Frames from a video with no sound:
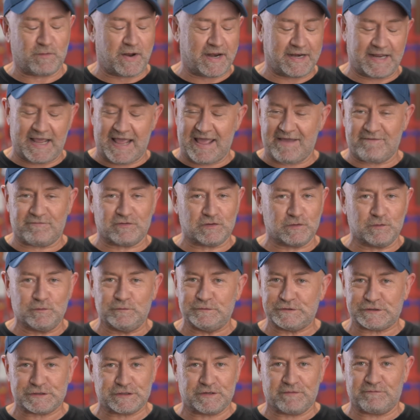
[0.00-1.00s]
one
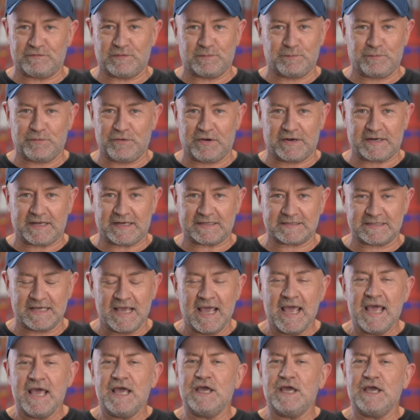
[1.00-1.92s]
evolution of the product.